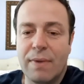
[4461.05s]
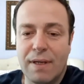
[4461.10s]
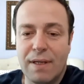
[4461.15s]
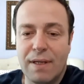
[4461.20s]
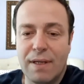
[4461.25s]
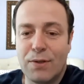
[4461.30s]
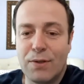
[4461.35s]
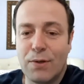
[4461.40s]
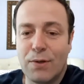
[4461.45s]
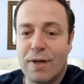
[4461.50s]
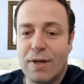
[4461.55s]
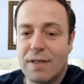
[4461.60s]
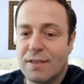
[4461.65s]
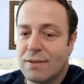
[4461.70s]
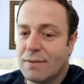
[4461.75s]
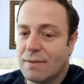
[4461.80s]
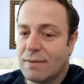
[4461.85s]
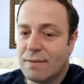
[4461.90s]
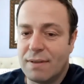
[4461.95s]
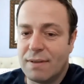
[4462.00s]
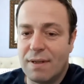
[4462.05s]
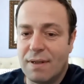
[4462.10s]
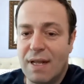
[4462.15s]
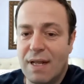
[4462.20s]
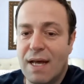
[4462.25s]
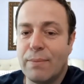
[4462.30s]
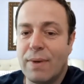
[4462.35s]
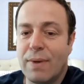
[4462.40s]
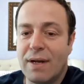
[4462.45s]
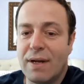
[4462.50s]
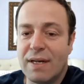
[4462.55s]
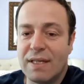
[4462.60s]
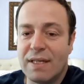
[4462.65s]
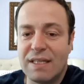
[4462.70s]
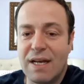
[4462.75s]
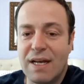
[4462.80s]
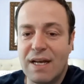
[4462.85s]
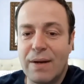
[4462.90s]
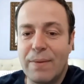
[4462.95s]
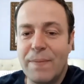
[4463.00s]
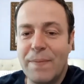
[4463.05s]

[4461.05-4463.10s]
He taught us a lot about Islam.